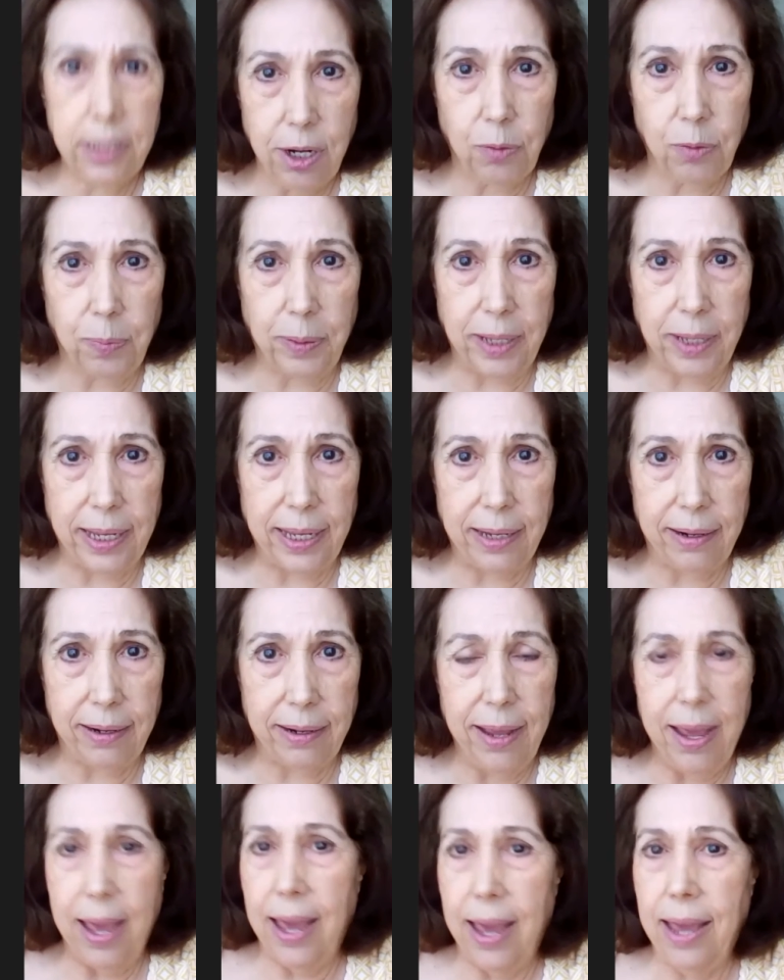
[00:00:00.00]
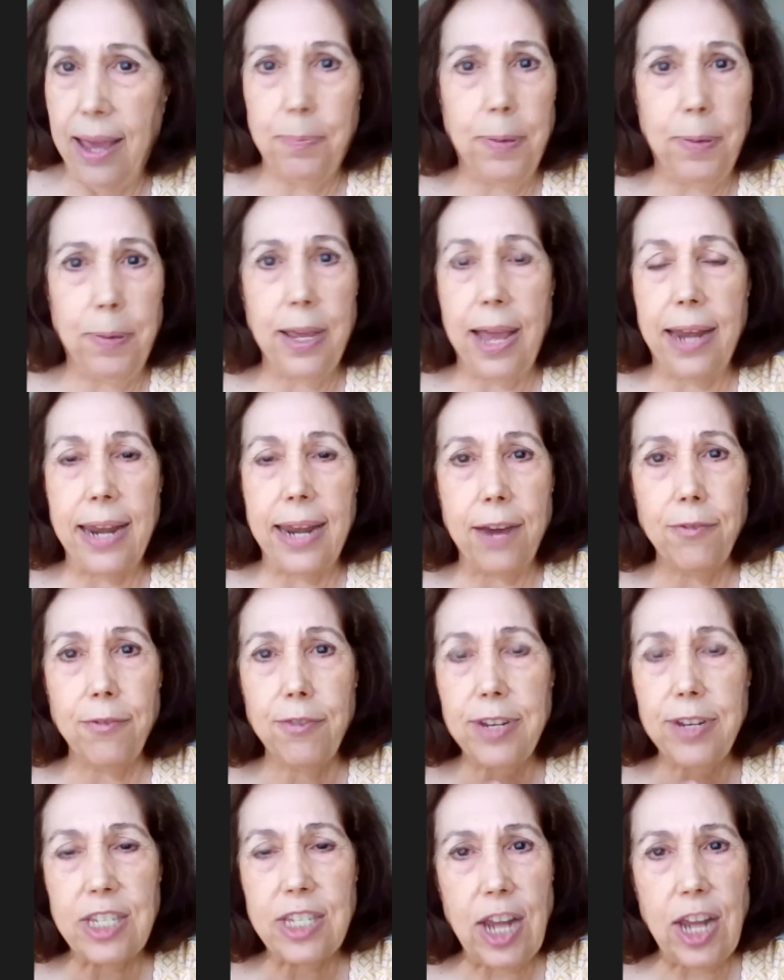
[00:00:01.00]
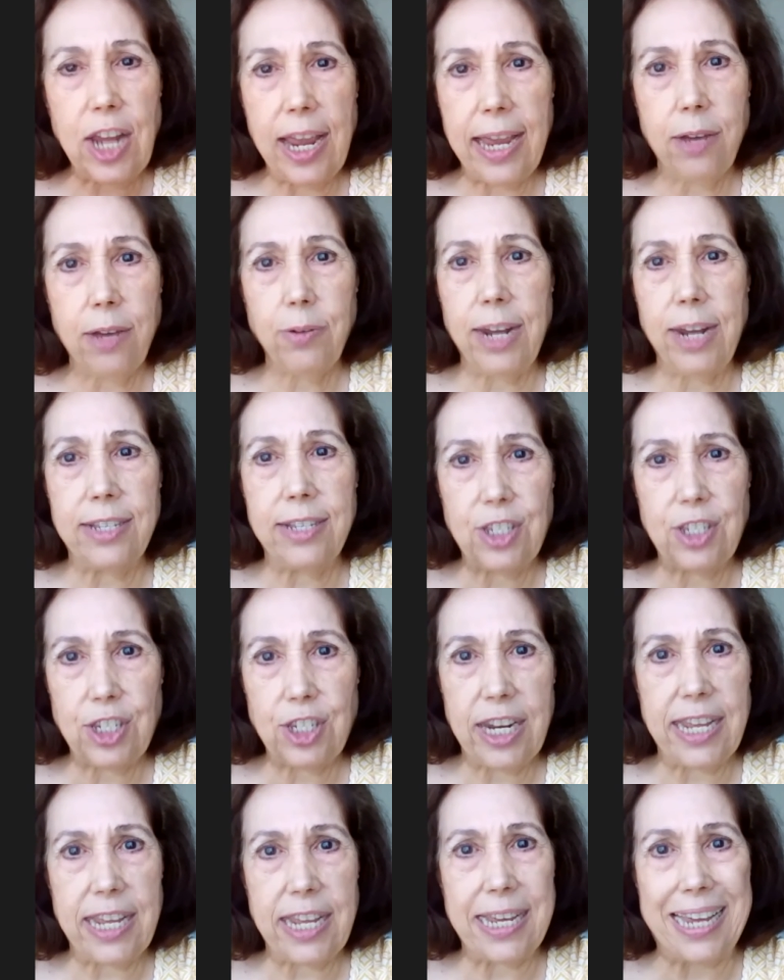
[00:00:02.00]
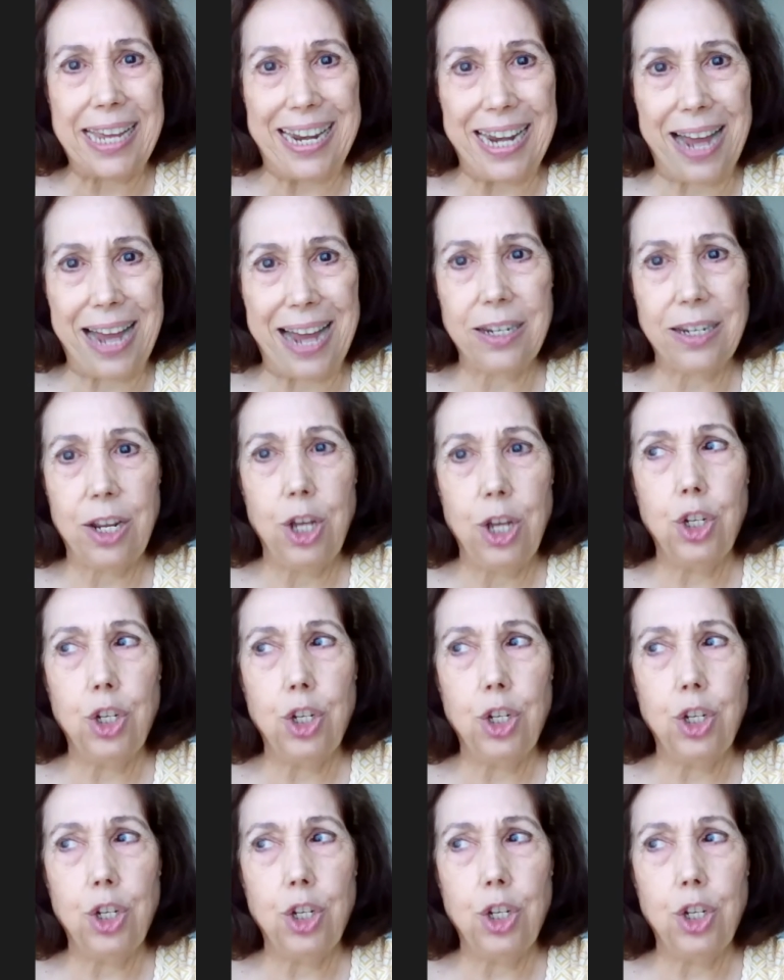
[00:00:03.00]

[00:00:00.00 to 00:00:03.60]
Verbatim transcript: no plan. And, and every town and city cannot